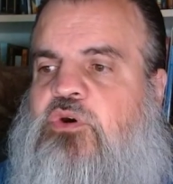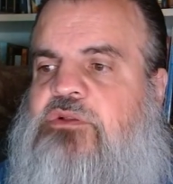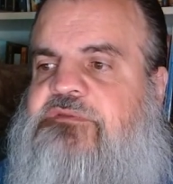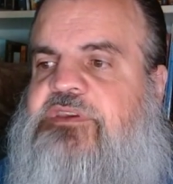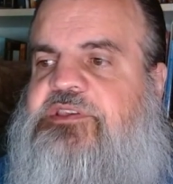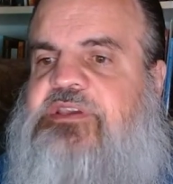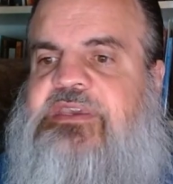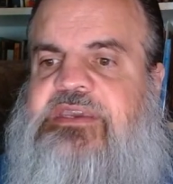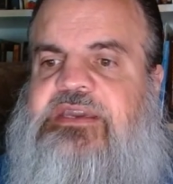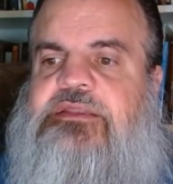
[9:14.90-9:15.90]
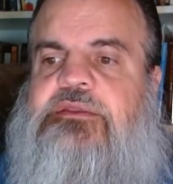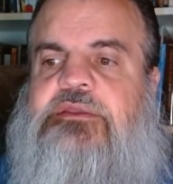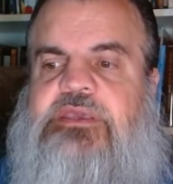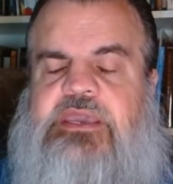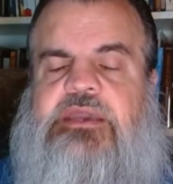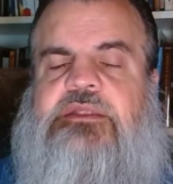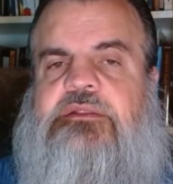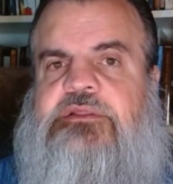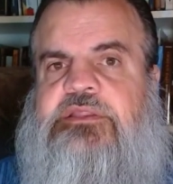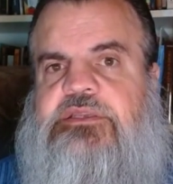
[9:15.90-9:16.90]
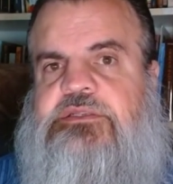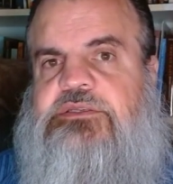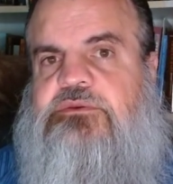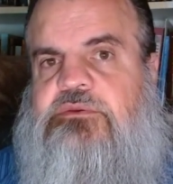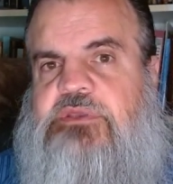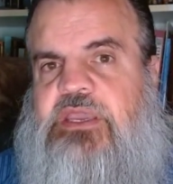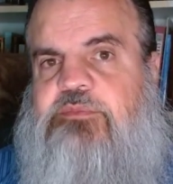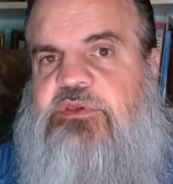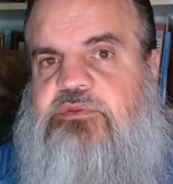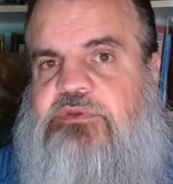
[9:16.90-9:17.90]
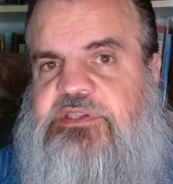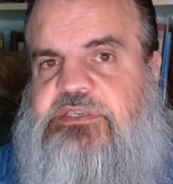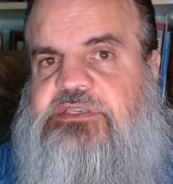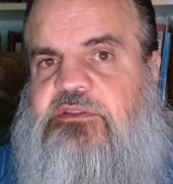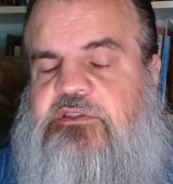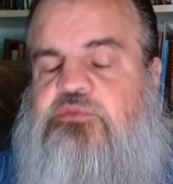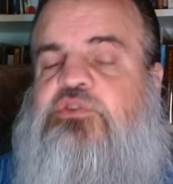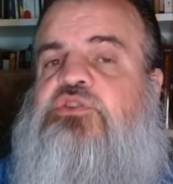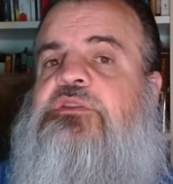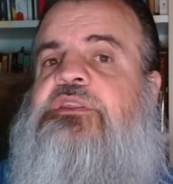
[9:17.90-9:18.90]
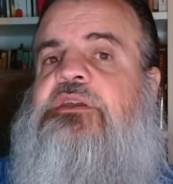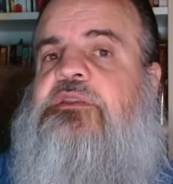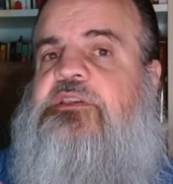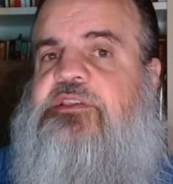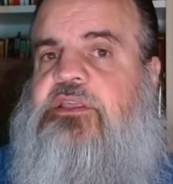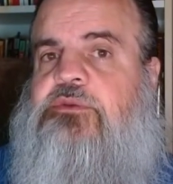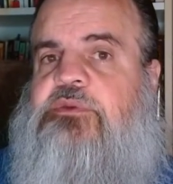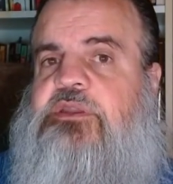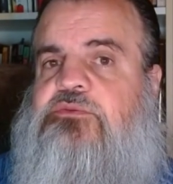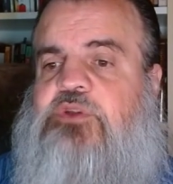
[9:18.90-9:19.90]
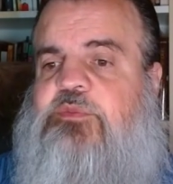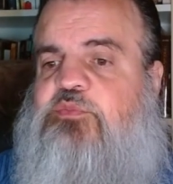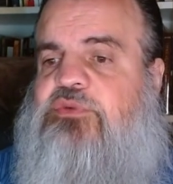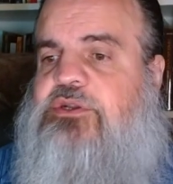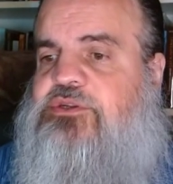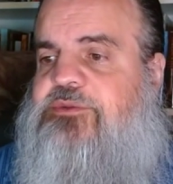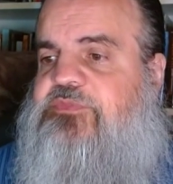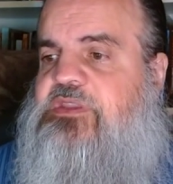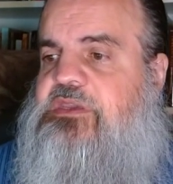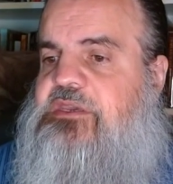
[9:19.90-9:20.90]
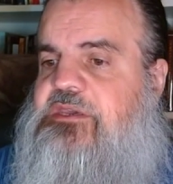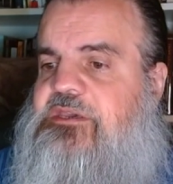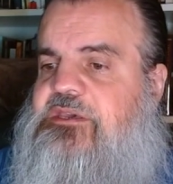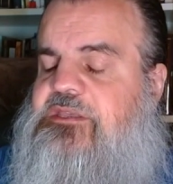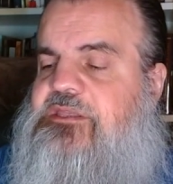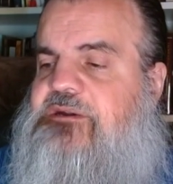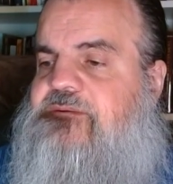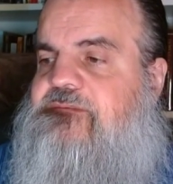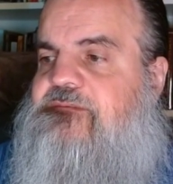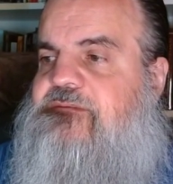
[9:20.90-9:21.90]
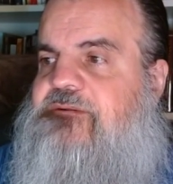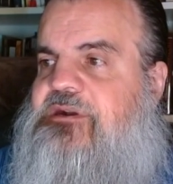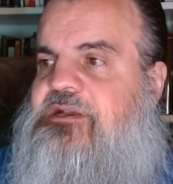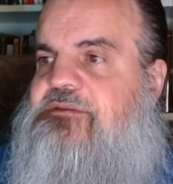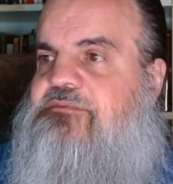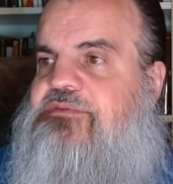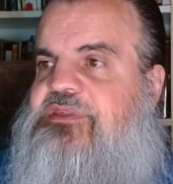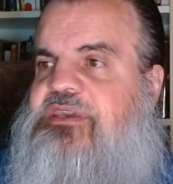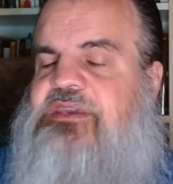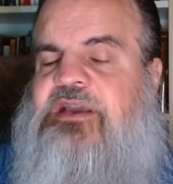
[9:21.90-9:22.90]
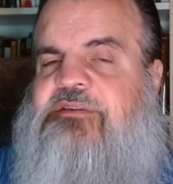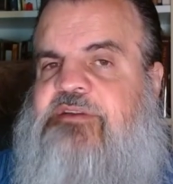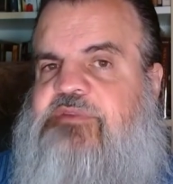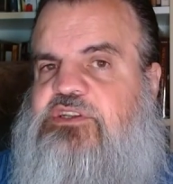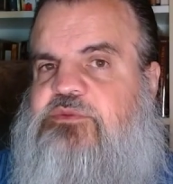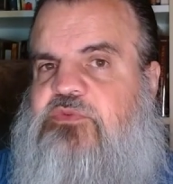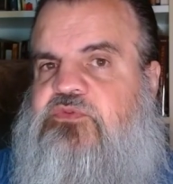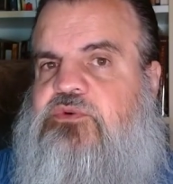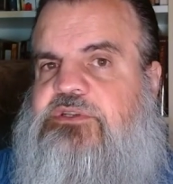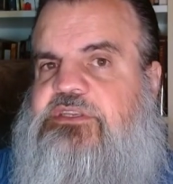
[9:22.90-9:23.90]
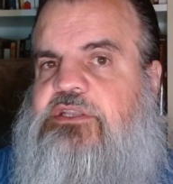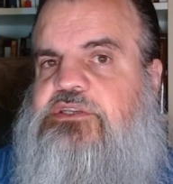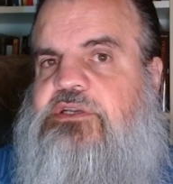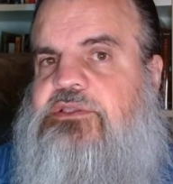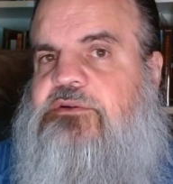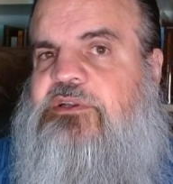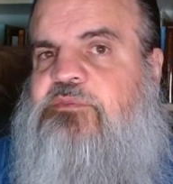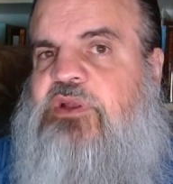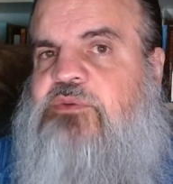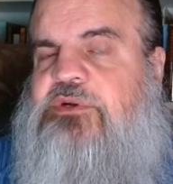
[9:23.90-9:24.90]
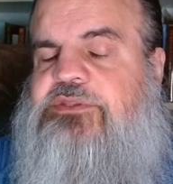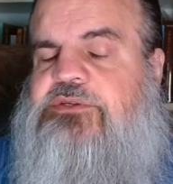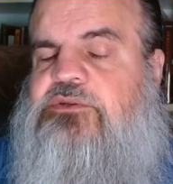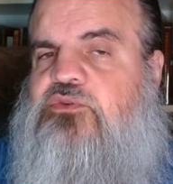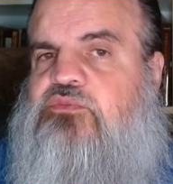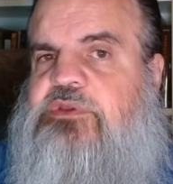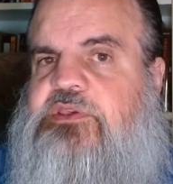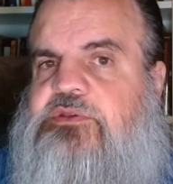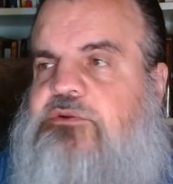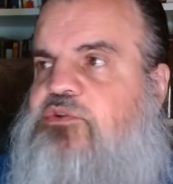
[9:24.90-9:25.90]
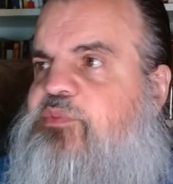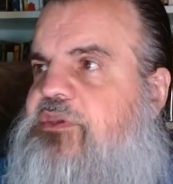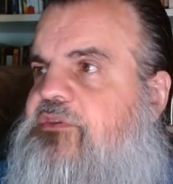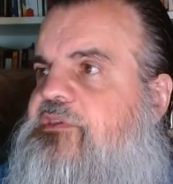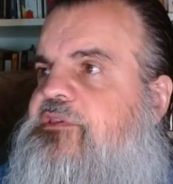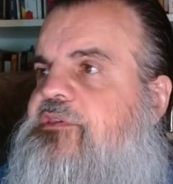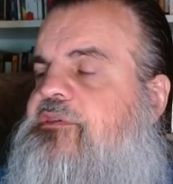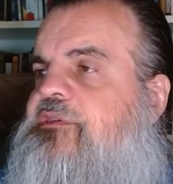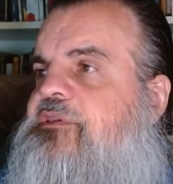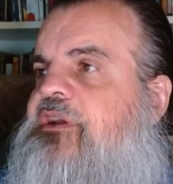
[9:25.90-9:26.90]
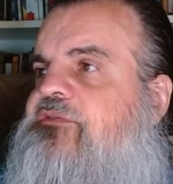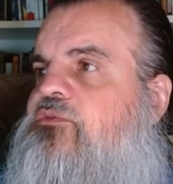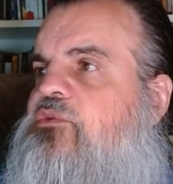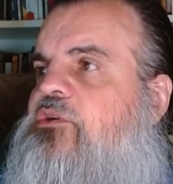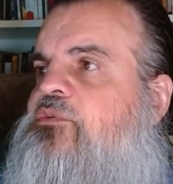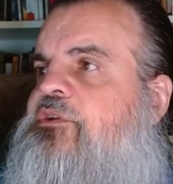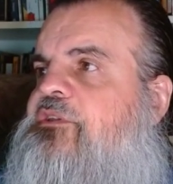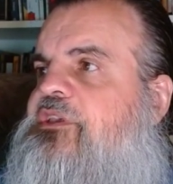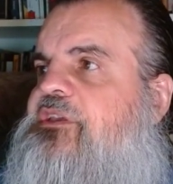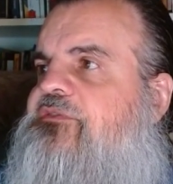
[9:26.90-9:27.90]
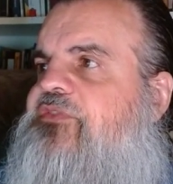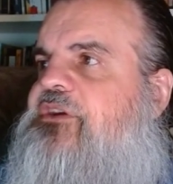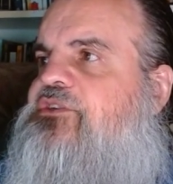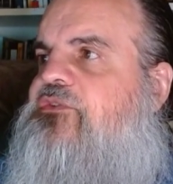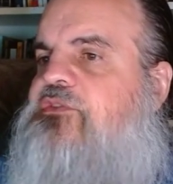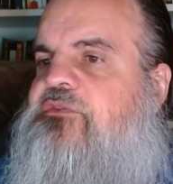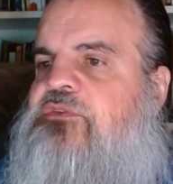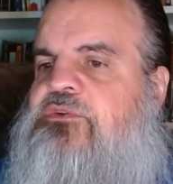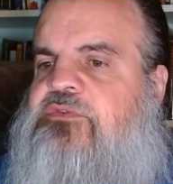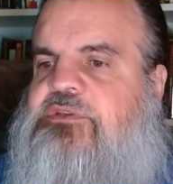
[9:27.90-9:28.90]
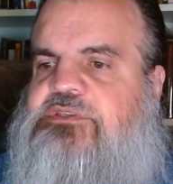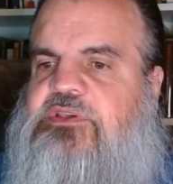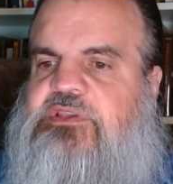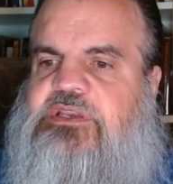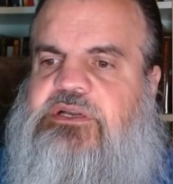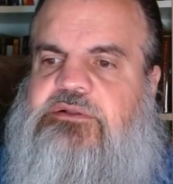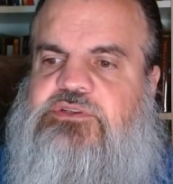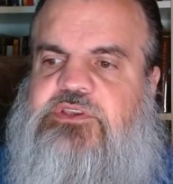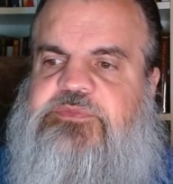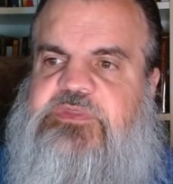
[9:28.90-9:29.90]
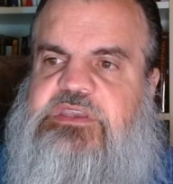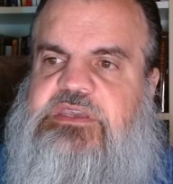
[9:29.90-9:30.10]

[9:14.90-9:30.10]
all of this, again, can lead to campus resistance, which could then accelerate Trump's pressure. Now, think I, I, mentioned before teaching and learning, but I want to turn to research because this is, after all, one of the key functions of universities and colleges.